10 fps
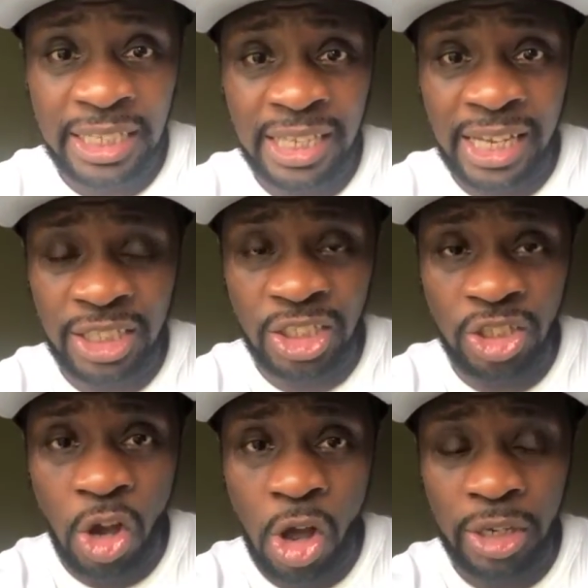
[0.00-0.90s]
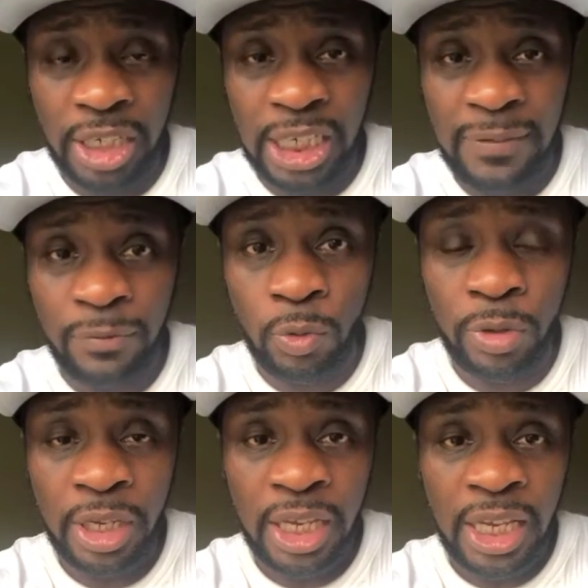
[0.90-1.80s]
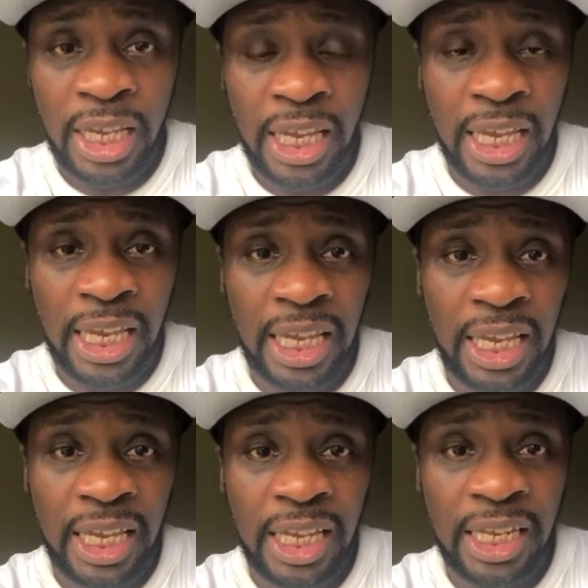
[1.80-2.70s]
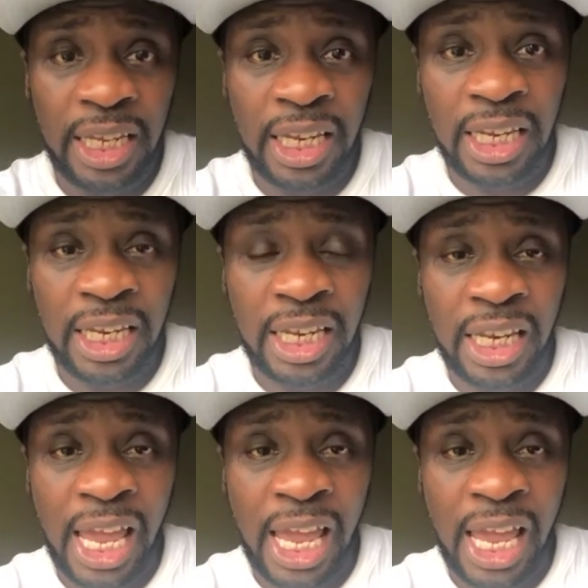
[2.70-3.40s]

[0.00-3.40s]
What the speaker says: It's not just dark, evil, and